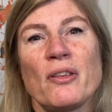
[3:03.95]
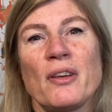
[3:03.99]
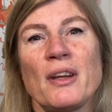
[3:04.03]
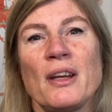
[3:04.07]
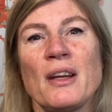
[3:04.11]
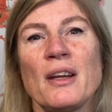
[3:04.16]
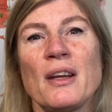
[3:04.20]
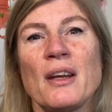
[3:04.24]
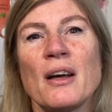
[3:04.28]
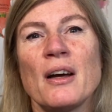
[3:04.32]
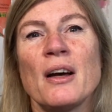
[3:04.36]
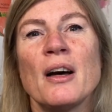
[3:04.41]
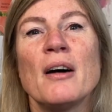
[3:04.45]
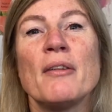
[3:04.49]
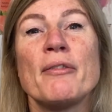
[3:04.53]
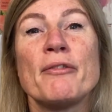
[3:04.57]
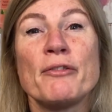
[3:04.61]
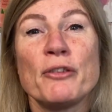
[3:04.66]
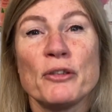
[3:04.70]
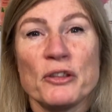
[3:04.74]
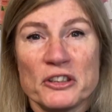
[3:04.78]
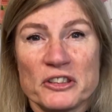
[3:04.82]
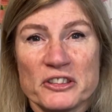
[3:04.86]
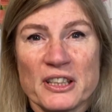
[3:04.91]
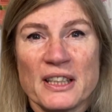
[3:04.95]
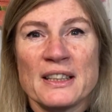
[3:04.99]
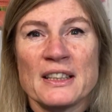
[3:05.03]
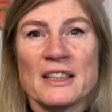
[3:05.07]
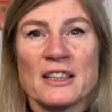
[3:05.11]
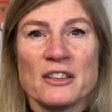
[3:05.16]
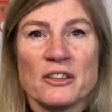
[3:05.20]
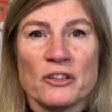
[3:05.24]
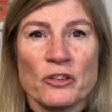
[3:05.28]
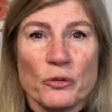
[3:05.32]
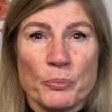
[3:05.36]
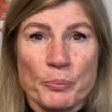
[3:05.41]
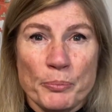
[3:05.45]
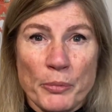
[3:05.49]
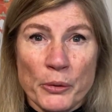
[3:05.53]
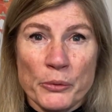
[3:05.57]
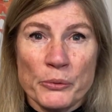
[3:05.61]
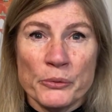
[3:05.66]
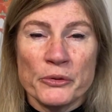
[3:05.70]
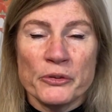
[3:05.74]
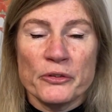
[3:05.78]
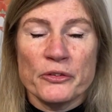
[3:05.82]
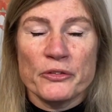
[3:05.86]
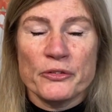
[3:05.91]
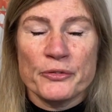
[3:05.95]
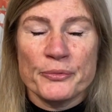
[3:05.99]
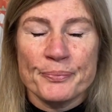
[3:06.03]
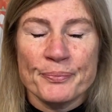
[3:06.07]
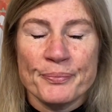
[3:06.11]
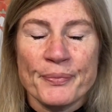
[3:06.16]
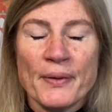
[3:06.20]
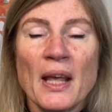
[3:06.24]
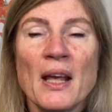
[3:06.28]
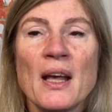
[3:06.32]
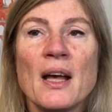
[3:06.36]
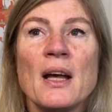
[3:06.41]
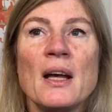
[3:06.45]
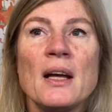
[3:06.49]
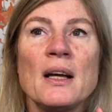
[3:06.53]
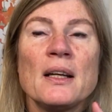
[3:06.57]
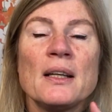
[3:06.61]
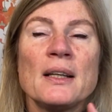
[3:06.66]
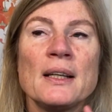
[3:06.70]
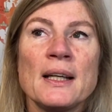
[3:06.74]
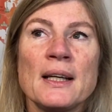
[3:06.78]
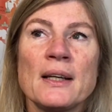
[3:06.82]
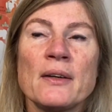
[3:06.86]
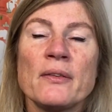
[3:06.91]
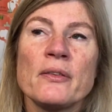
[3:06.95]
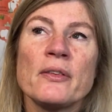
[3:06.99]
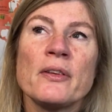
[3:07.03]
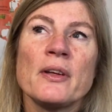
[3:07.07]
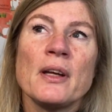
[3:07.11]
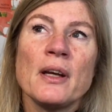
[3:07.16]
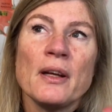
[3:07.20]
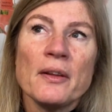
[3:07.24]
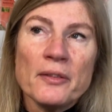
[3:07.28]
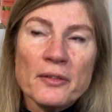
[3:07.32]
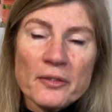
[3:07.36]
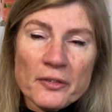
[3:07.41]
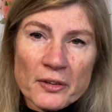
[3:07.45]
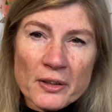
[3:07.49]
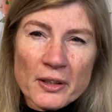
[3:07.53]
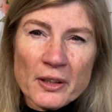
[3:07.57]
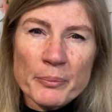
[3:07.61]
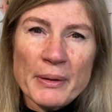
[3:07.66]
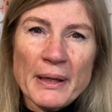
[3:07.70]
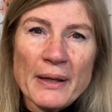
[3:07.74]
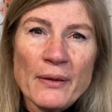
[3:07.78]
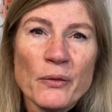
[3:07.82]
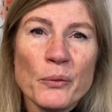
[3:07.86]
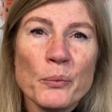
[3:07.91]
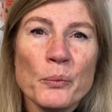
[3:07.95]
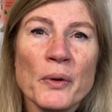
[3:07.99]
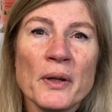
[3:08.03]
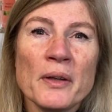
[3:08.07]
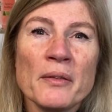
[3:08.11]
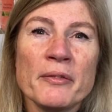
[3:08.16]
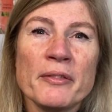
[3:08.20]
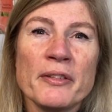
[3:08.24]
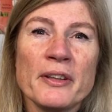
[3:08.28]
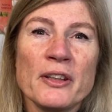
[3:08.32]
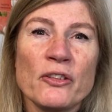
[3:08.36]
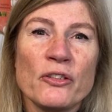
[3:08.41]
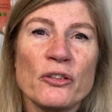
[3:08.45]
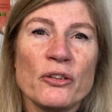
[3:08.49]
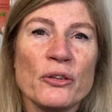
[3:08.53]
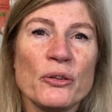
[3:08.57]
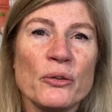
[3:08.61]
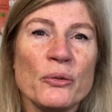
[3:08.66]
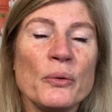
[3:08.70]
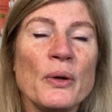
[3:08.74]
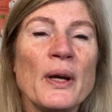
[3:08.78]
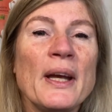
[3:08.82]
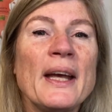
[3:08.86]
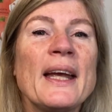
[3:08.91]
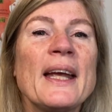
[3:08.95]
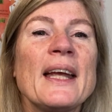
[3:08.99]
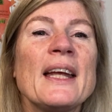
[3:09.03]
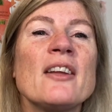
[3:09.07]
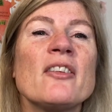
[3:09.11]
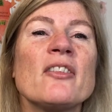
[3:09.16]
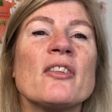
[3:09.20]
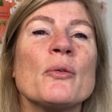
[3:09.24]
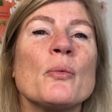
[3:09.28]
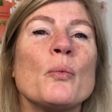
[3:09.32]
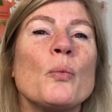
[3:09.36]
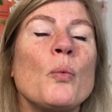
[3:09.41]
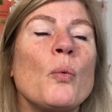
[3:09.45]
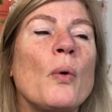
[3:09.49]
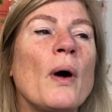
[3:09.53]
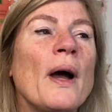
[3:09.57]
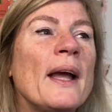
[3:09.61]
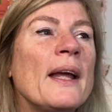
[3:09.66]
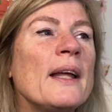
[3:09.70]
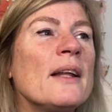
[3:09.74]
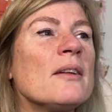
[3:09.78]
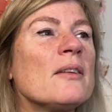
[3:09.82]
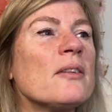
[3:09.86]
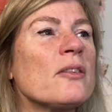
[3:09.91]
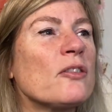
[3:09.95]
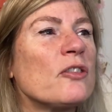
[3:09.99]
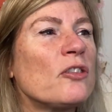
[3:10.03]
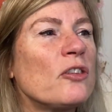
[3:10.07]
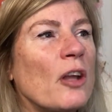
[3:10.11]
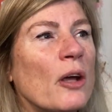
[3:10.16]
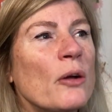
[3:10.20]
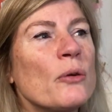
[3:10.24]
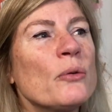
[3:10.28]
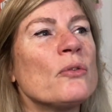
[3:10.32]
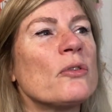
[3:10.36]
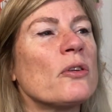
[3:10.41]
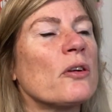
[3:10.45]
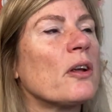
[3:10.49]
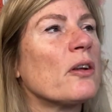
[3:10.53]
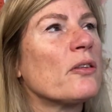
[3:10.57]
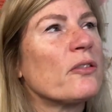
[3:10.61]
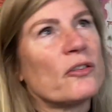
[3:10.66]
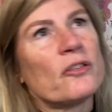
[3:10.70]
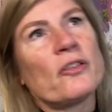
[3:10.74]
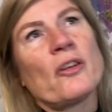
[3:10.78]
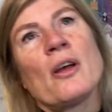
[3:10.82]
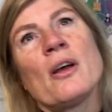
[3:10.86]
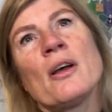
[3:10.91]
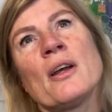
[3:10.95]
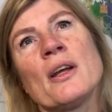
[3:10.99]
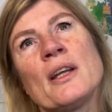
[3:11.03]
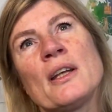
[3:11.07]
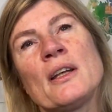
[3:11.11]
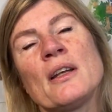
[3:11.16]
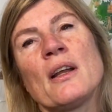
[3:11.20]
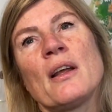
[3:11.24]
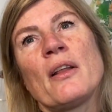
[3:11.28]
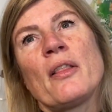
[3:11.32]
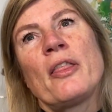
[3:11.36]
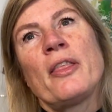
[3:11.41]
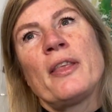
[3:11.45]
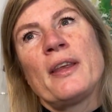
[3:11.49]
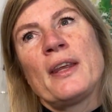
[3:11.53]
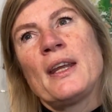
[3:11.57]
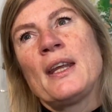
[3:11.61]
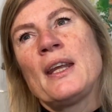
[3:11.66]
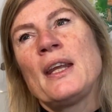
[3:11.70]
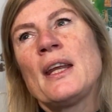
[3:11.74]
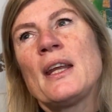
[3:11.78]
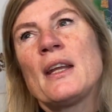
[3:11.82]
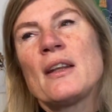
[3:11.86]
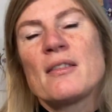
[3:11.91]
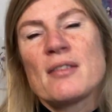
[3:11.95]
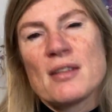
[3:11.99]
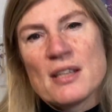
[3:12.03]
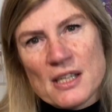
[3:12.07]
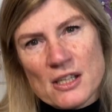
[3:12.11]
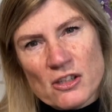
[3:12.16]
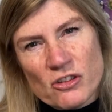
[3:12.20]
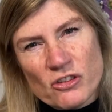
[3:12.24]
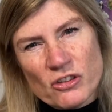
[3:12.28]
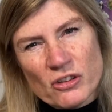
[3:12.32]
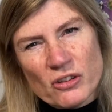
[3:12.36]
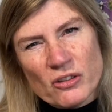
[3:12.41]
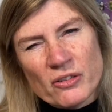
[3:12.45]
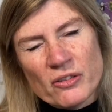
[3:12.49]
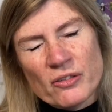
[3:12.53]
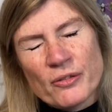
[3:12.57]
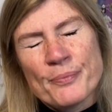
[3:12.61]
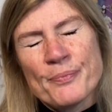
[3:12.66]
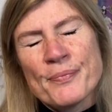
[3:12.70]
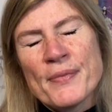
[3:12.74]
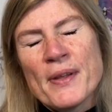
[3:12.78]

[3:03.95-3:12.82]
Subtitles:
the full attendance bonus. Now, the other thing about the 1v2 is that Wales don't assign the teachers.